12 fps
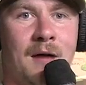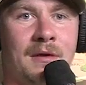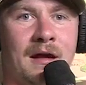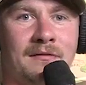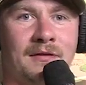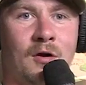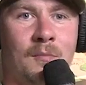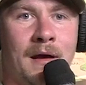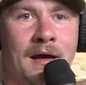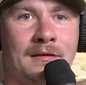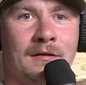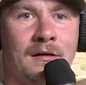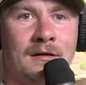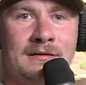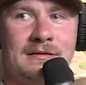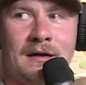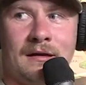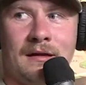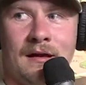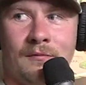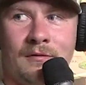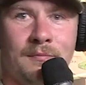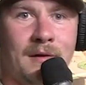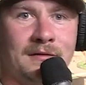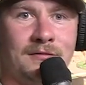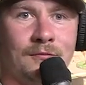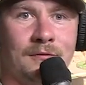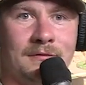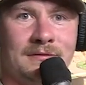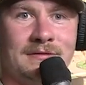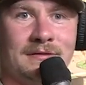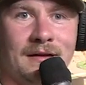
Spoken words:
I'm gonna have to go back there on Sunday with my tools